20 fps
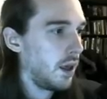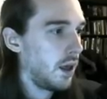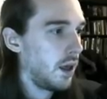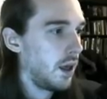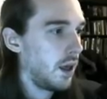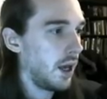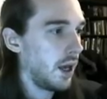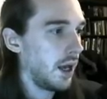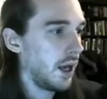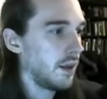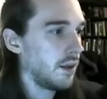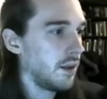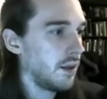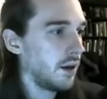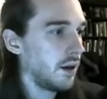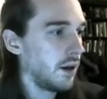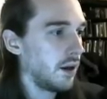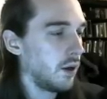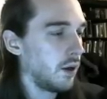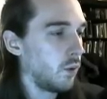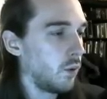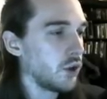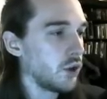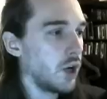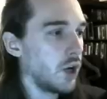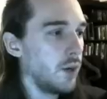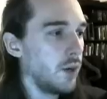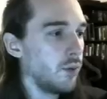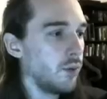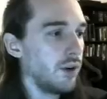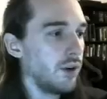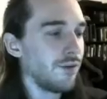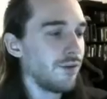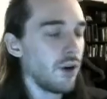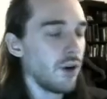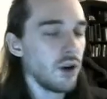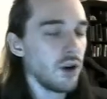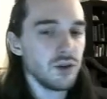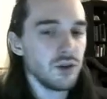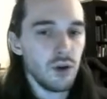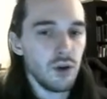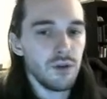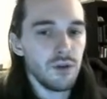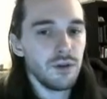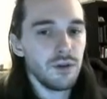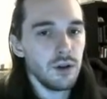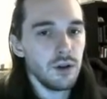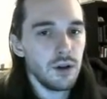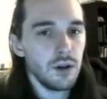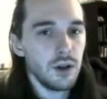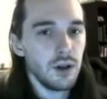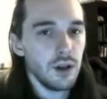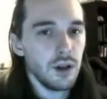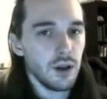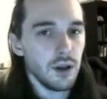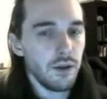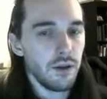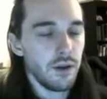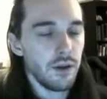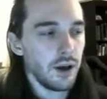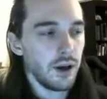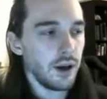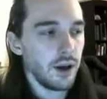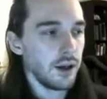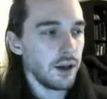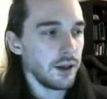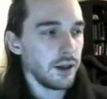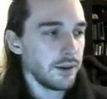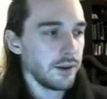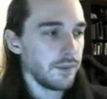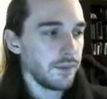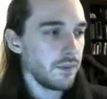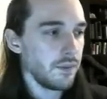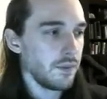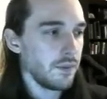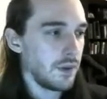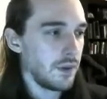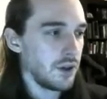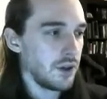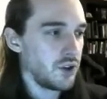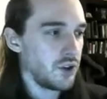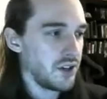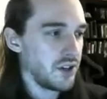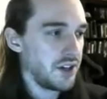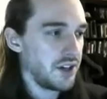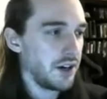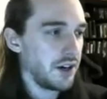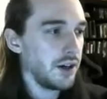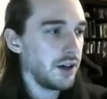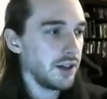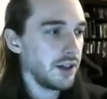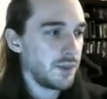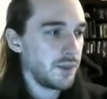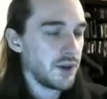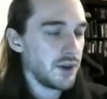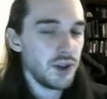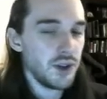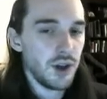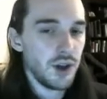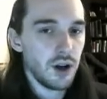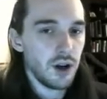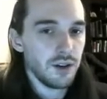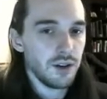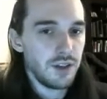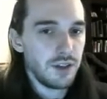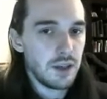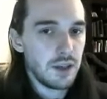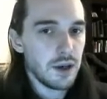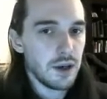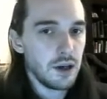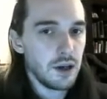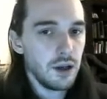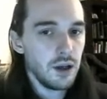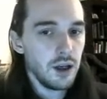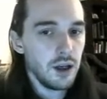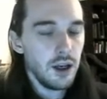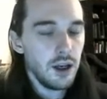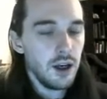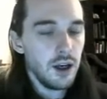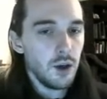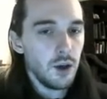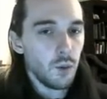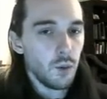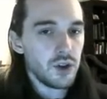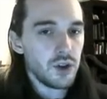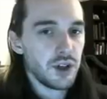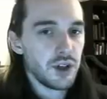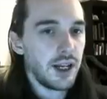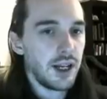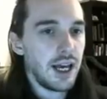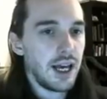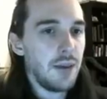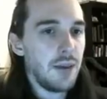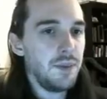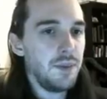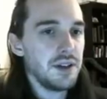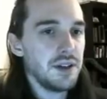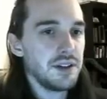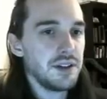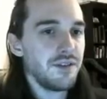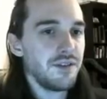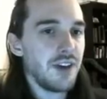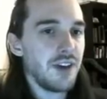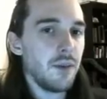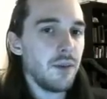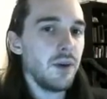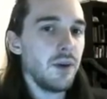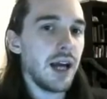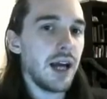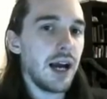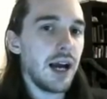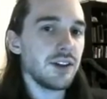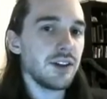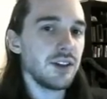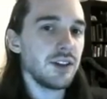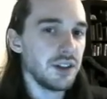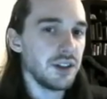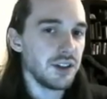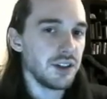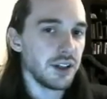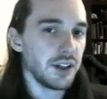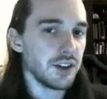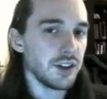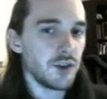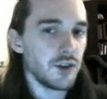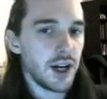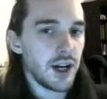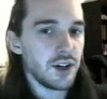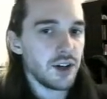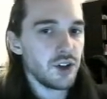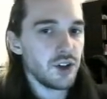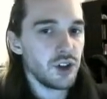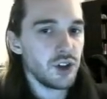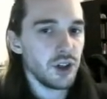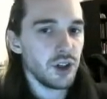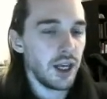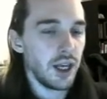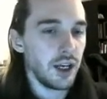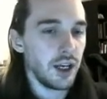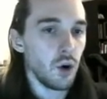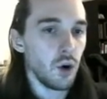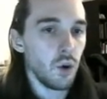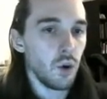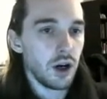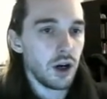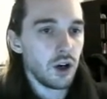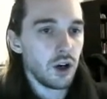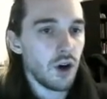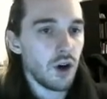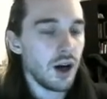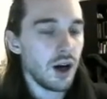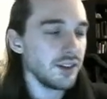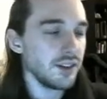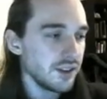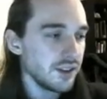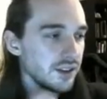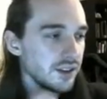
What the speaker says: And when drapery falls over the chest area, especially on a female, what's going to happen is the fabric actually is going to stretch, like go across